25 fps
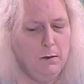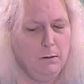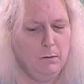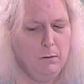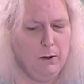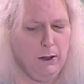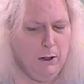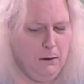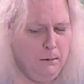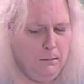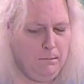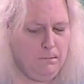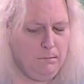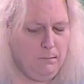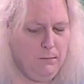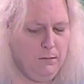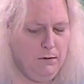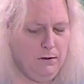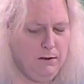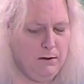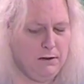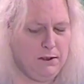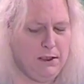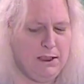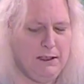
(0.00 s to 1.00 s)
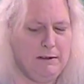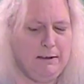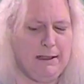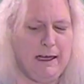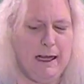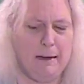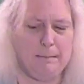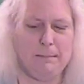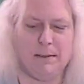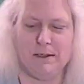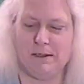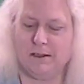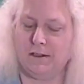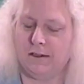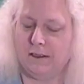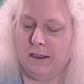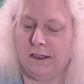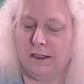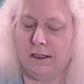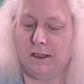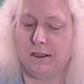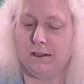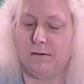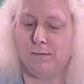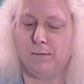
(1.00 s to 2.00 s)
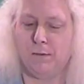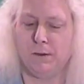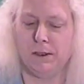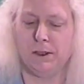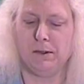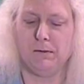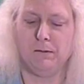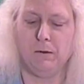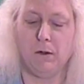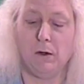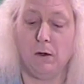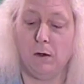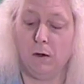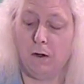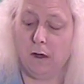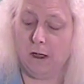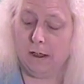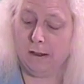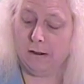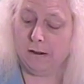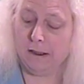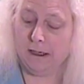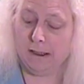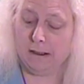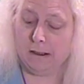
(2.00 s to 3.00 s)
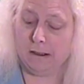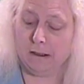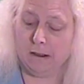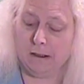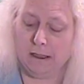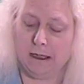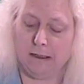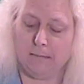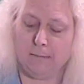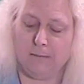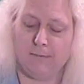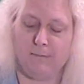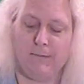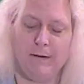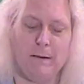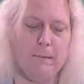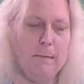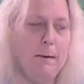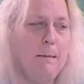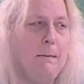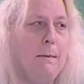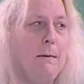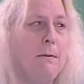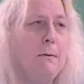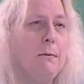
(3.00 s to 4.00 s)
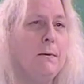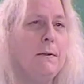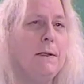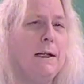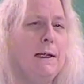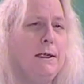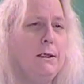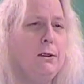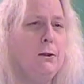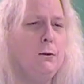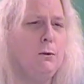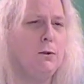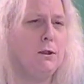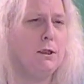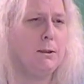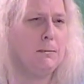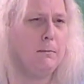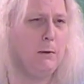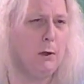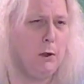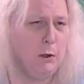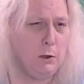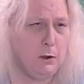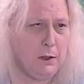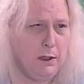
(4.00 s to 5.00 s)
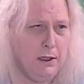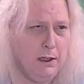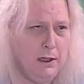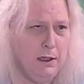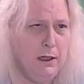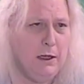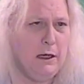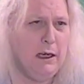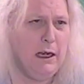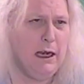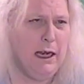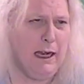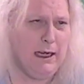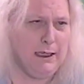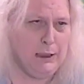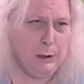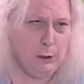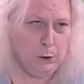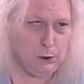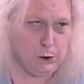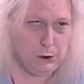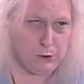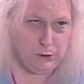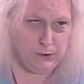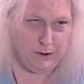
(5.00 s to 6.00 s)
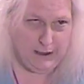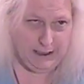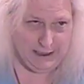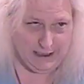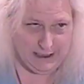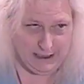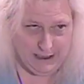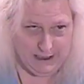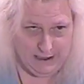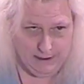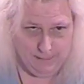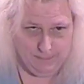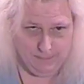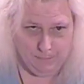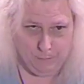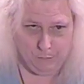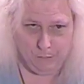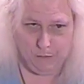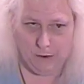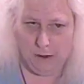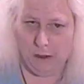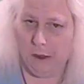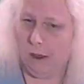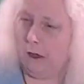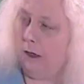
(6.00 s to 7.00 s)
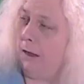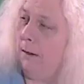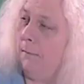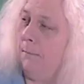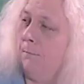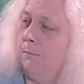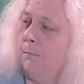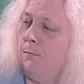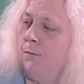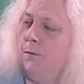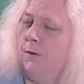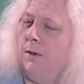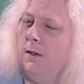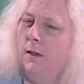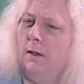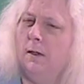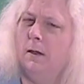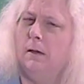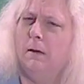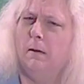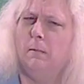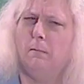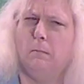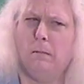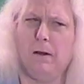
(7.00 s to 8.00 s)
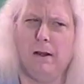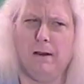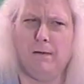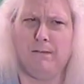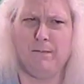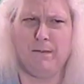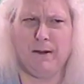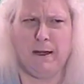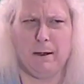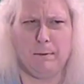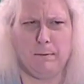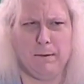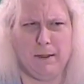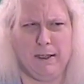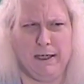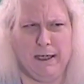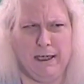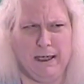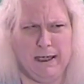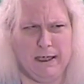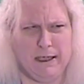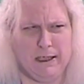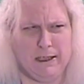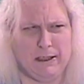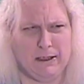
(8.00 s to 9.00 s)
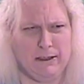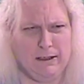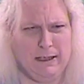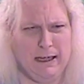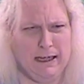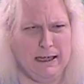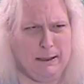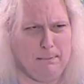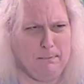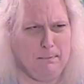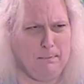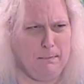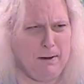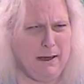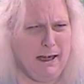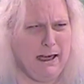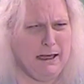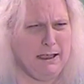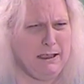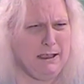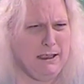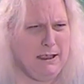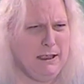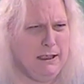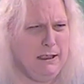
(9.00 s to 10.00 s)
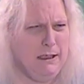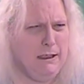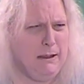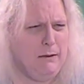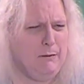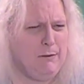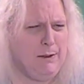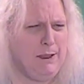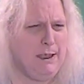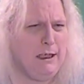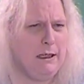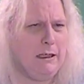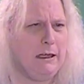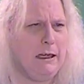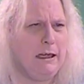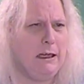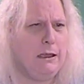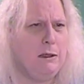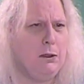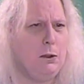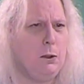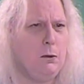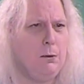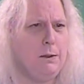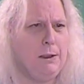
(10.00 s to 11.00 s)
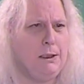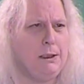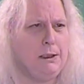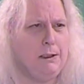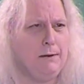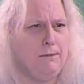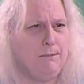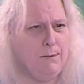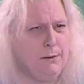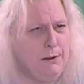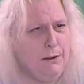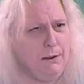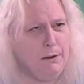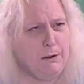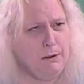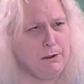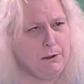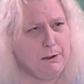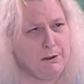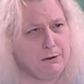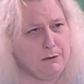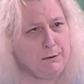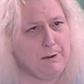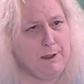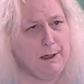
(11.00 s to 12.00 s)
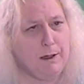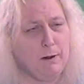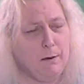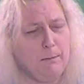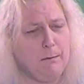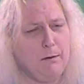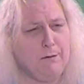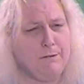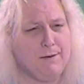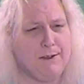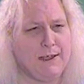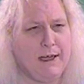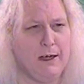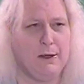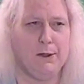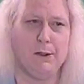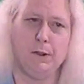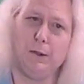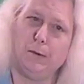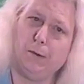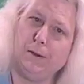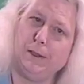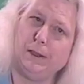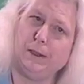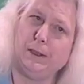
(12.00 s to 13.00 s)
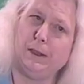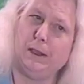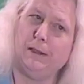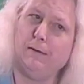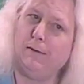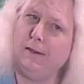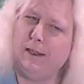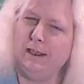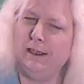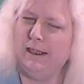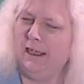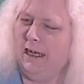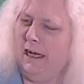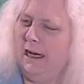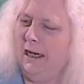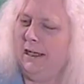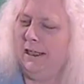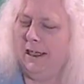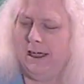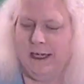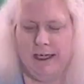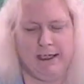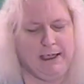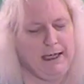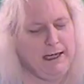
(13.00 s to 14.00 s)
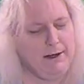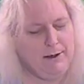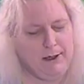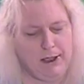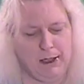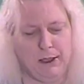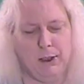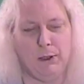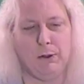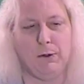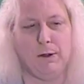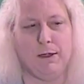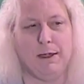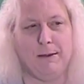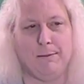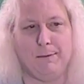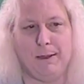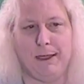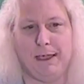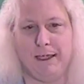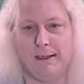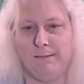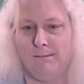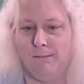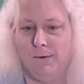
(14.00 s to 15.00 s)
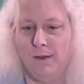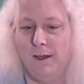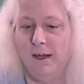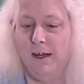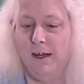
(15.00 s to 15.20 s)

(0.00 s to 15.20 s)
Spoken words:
Well, let's see what happens, because first of all, unlike a lot of my family members, I don't smoke, I don't drink. My family eats a lot of pasta, and we eat a lot of Norwegian food, because we are both Italian-Norwegian, and we, I know what I mean.